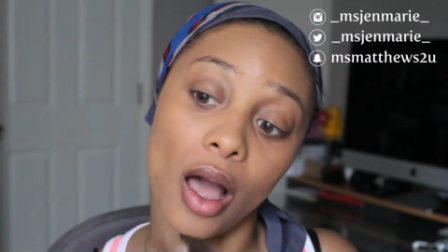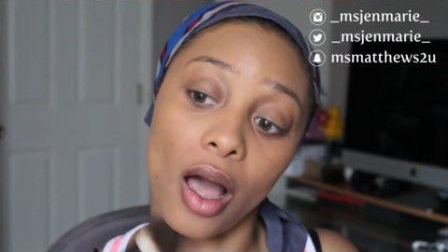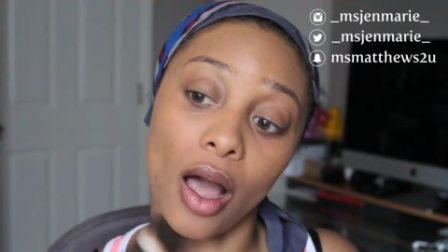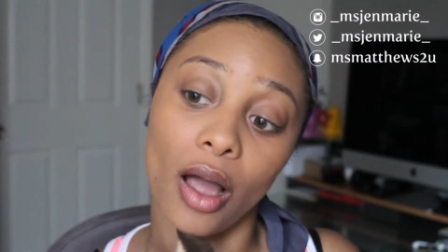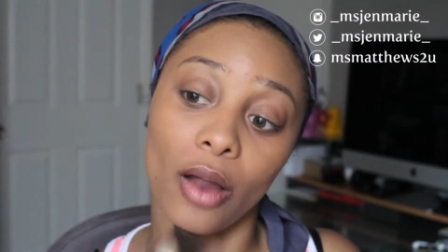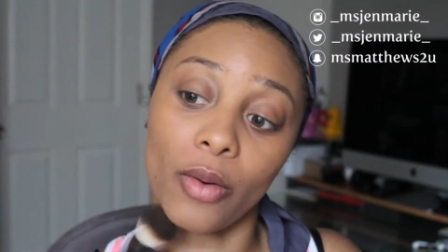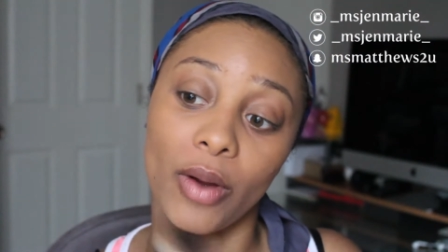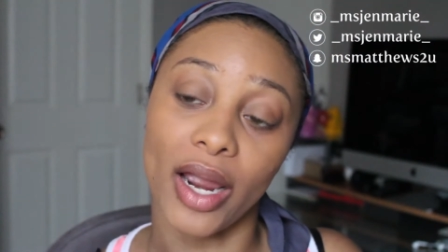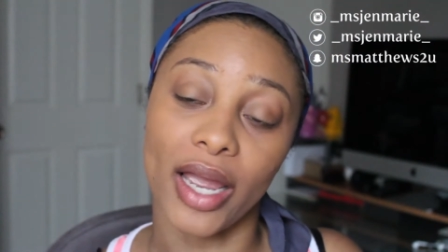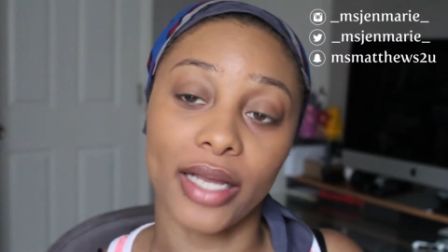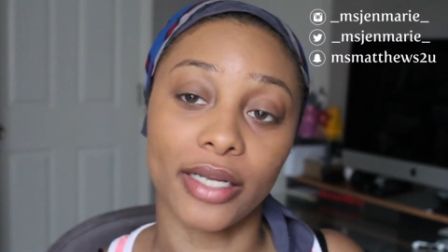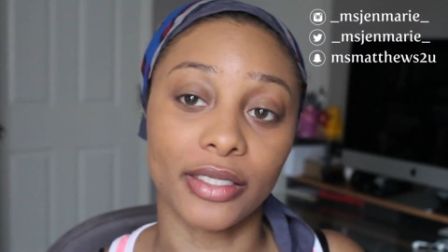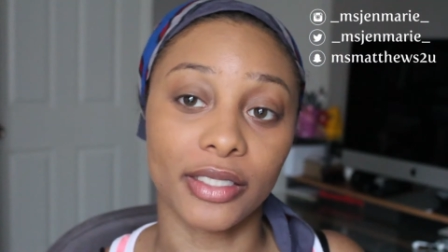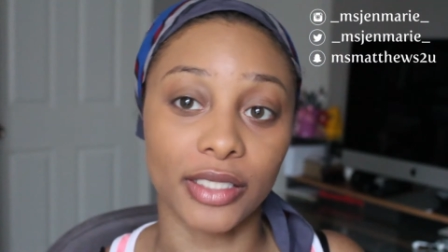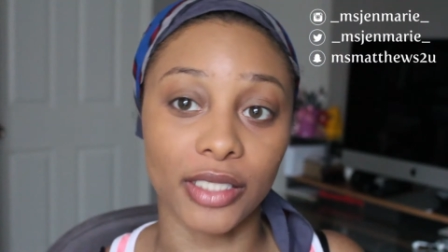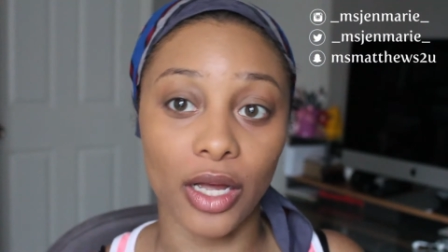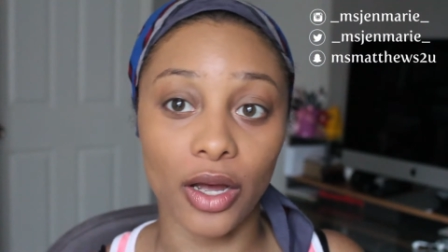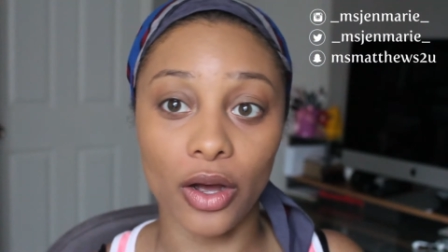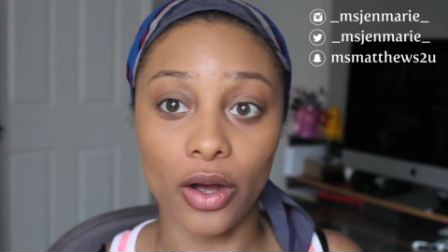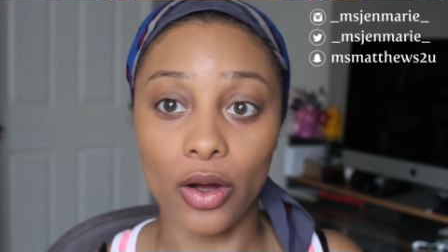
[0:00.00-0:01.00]
Alright,
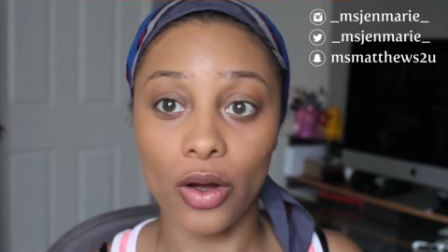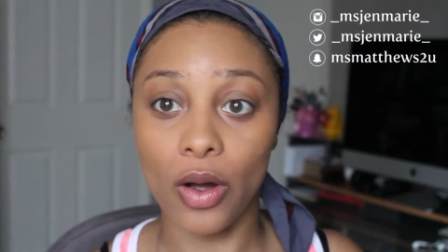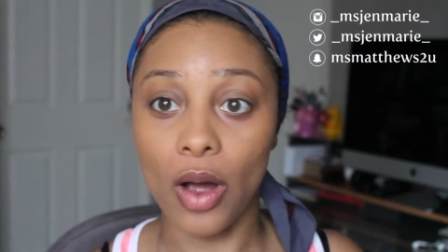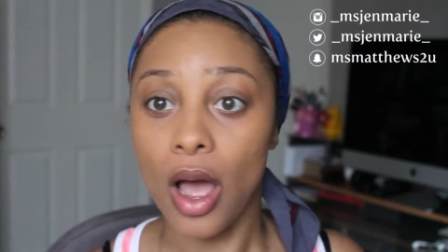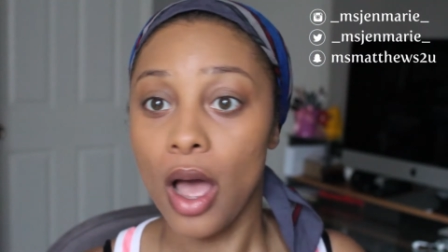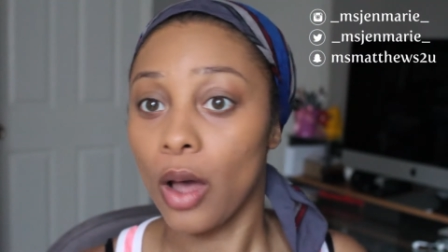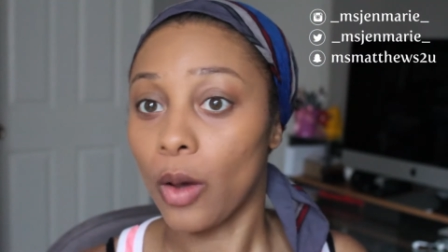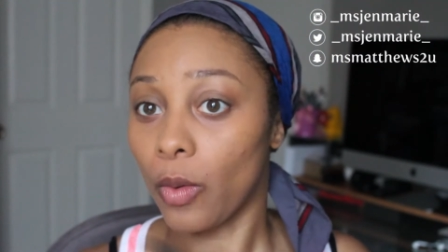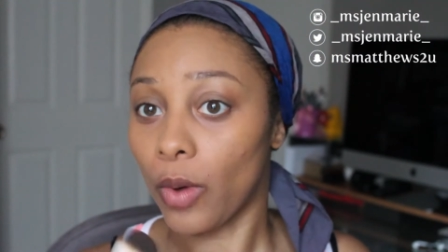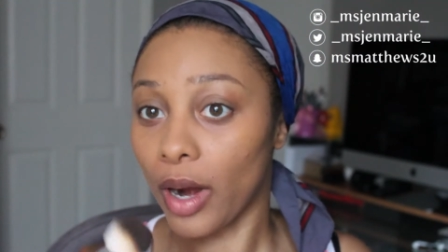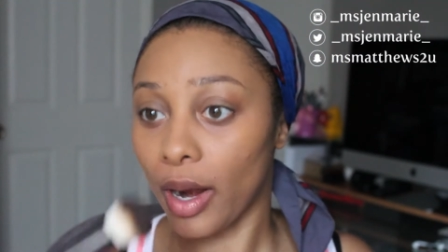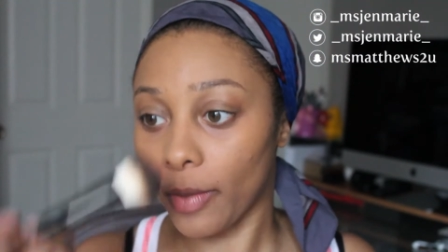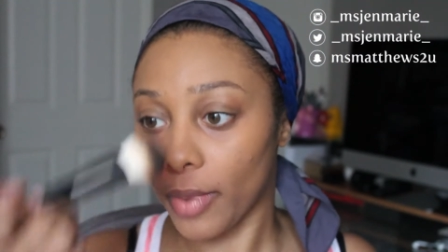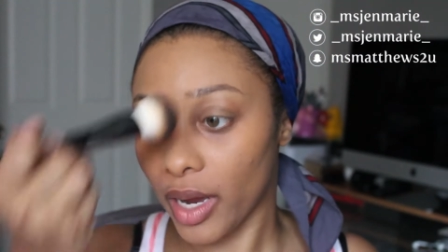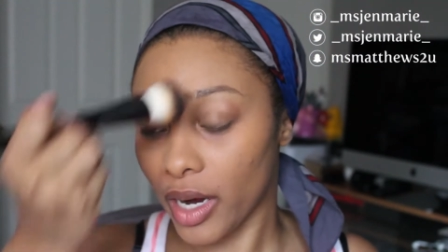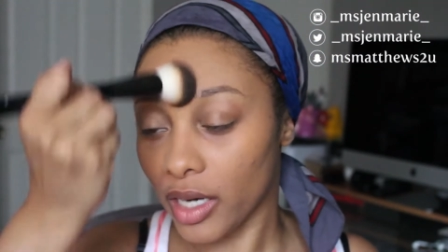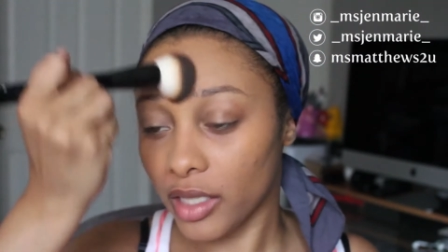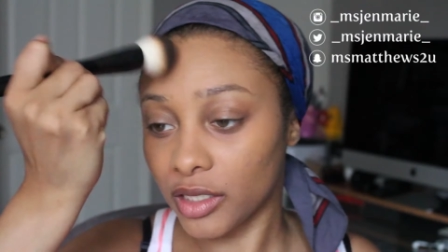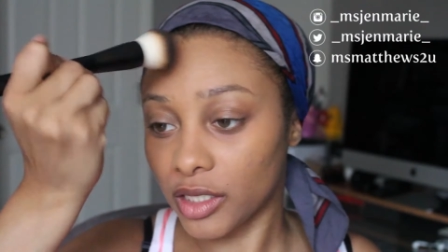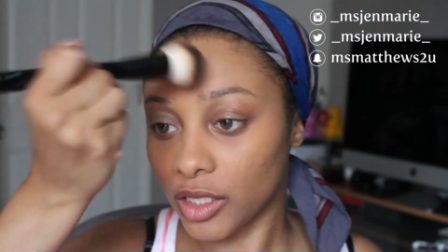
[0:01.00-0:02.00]
so what I'm
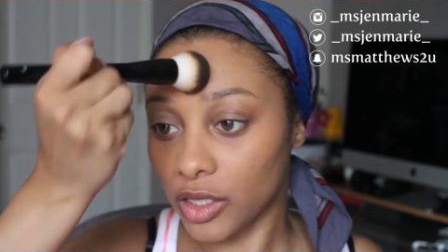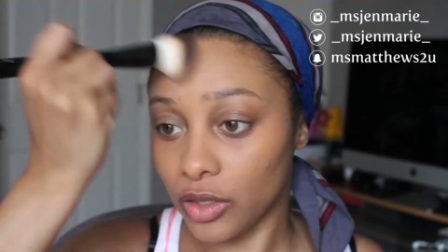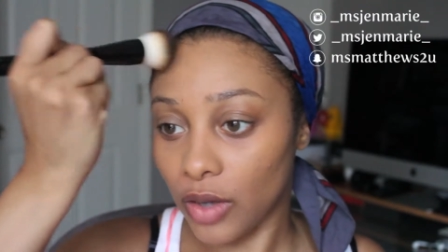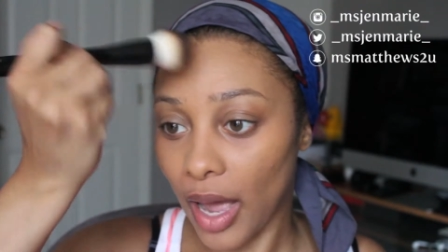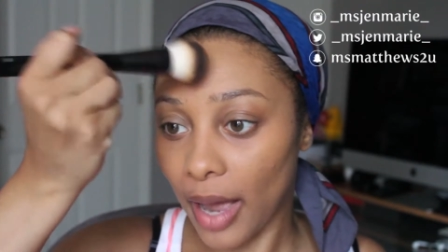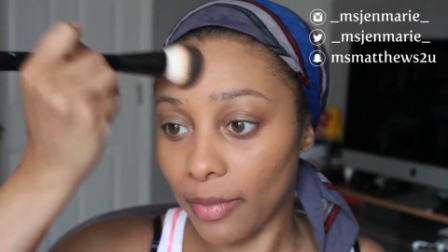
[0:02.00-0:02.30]
gonna do,